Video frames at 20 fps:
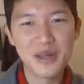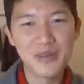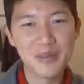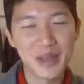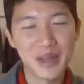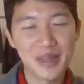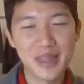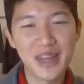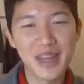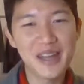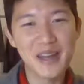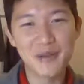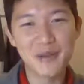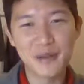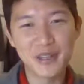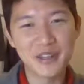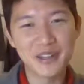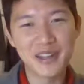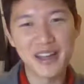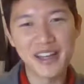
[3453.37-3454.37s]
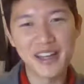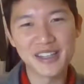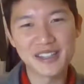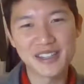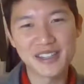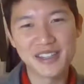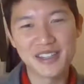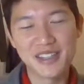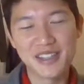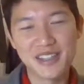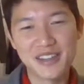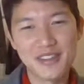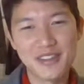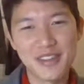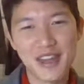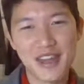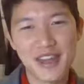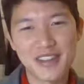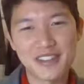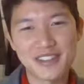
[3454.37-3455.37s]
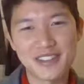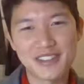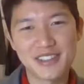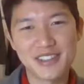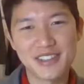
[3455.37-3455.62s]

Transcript: but then I realized that